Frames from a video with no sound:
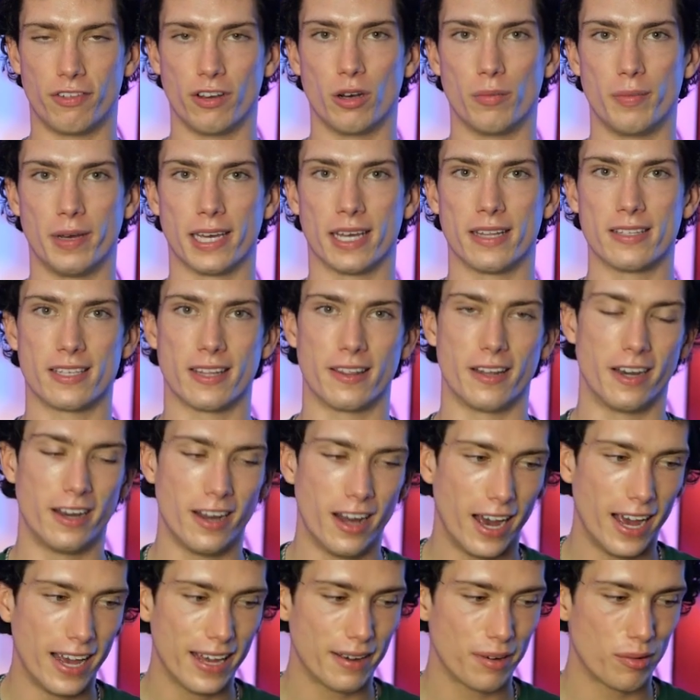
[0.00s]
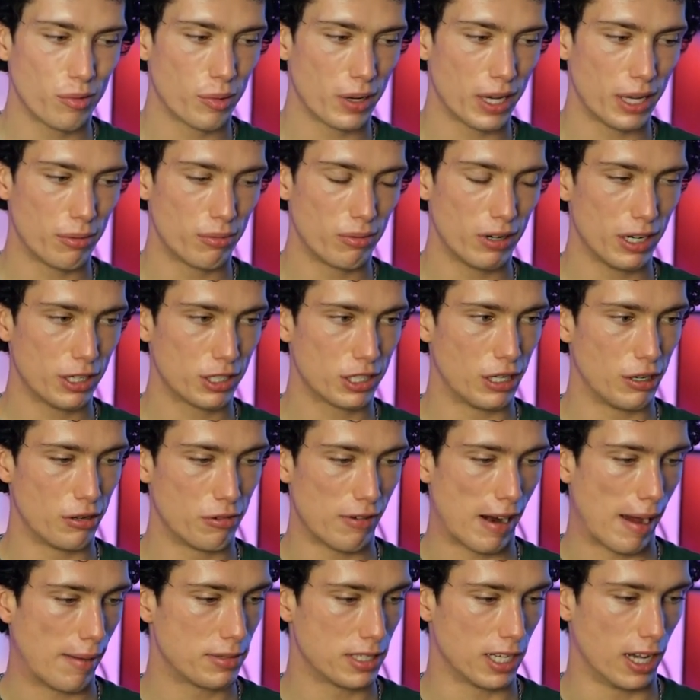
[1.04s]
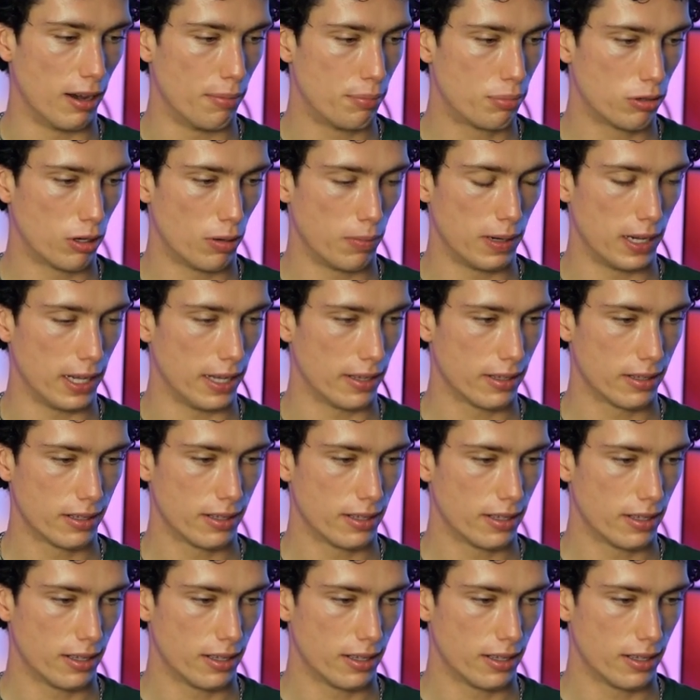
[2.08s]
filming into the night. We richly wrapped up probably